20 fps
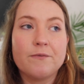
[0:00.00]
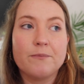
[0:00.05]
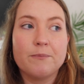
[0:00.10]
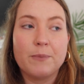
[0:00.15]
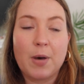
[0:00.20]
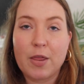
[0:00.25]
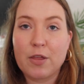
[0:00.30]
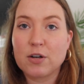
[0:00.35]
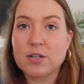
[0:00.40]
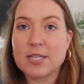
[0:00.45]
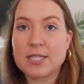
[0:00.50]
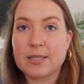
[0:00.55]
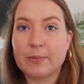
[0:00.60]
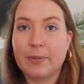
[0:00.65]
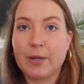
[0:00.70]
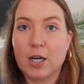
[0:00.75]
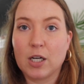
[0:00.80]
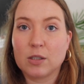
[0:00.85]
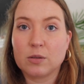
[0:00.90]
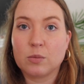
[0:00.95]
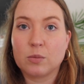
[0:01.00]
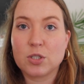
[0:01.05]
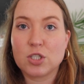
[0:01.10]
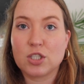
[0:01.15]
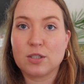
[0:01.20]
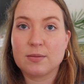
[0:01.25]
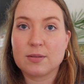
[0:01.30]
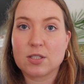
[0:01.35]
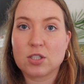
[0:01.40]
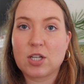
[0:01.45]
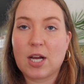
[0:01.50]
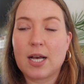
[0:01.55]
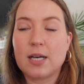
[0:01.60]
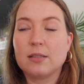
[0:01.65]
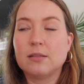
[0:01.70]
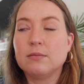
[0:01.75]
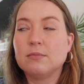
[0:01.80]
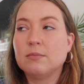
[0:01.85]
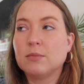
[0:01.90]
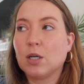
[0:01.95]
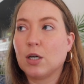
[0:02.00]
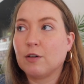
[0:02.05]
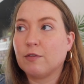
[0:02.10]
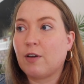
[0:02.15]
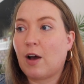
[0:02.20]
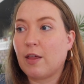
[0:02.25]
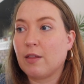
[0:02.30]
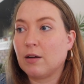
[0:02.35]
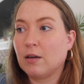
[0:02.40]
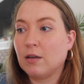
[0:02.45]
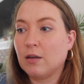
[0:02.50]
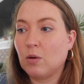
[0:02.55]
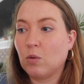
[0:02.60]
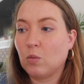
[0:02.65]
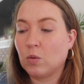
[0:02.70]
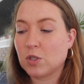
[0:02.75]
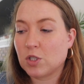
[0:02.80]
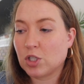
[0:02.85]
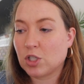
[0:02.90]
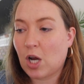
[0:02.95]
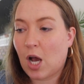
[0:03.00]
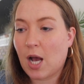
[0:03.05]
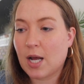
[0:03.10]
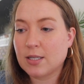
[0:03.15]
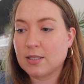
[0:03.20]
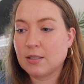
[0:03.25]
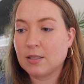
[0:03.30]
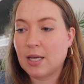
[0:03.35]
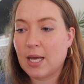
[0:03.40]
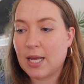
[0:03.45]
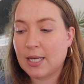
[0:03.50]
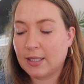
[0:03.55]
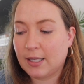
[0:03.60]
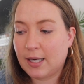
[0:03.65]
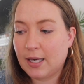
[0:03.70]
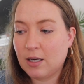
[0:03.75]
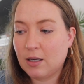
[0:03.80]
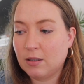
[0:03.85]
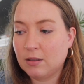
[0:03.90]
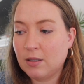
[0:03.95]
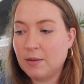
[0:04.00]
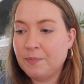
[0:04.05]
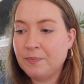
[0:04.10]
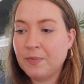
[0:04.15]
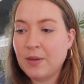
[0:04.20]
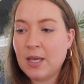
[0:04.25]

mother disappeared when she was a child. Her father was shot and killed.